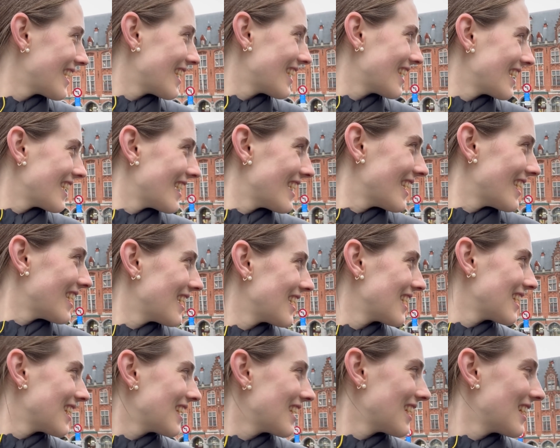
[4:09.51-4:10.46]
2 days
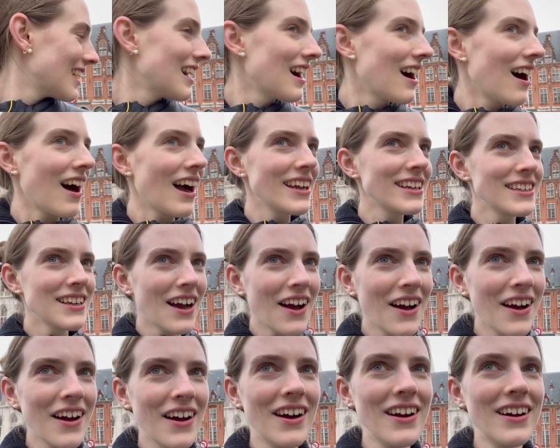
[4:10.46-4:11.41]
here. Like, I
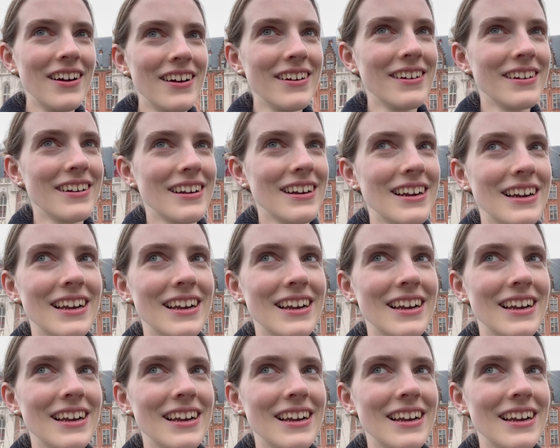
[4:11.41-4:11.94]
know!